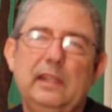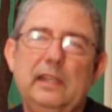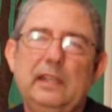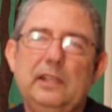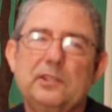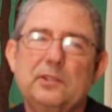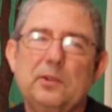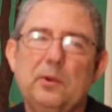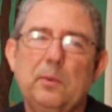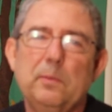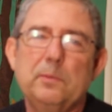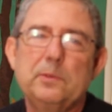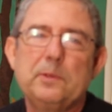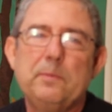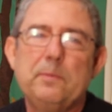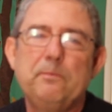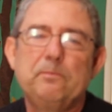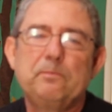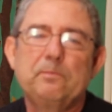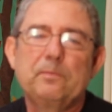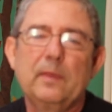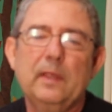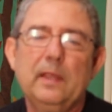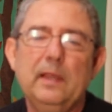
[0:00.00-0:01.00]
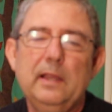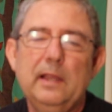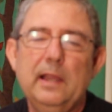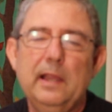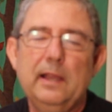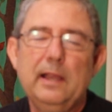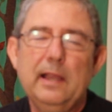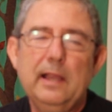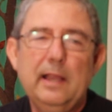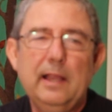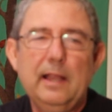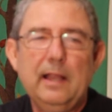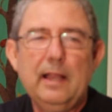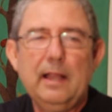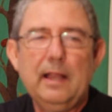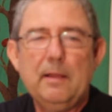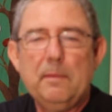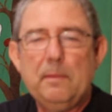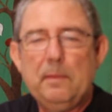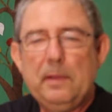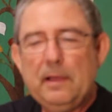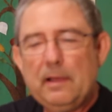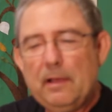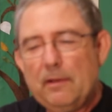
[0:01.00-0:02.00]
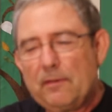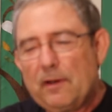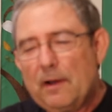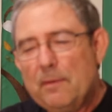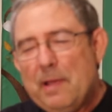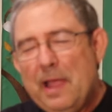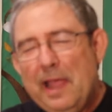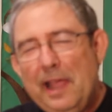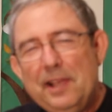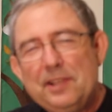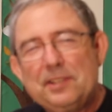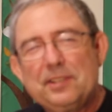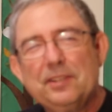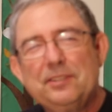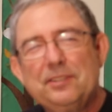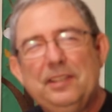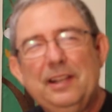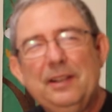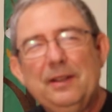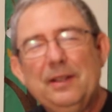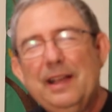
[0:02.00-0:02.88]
into these homes. we